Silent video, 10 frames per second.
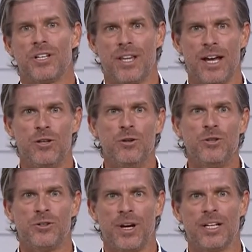that
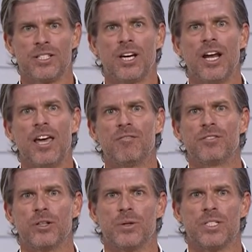nutrients could
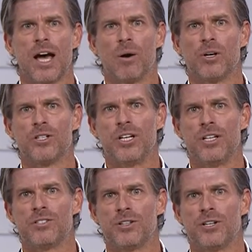influence how our
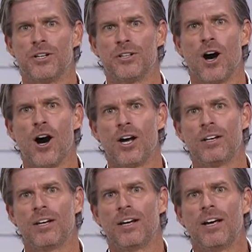genes are turned on
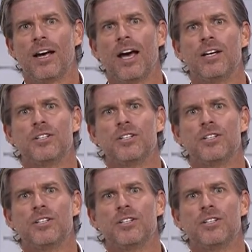and